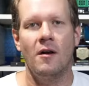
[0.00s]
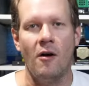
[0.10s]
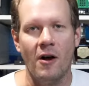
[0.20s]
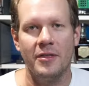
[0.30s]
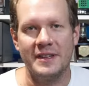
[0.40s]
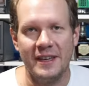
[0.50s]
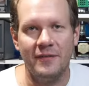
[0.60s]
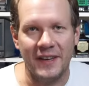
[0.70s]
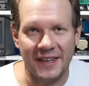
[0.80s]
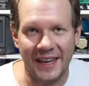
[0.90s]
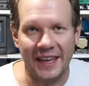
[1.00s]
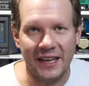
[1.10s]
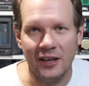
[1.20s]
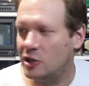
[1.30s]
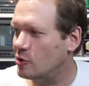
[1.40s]
on the
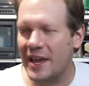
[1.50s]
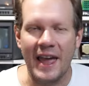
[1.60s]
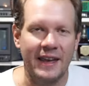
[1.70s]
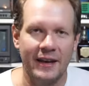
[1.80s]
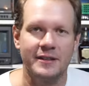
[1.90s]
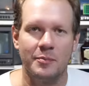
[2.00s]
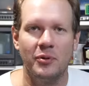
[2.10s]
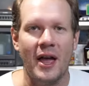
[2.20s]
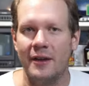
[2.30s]
DVD, you can't get it to play.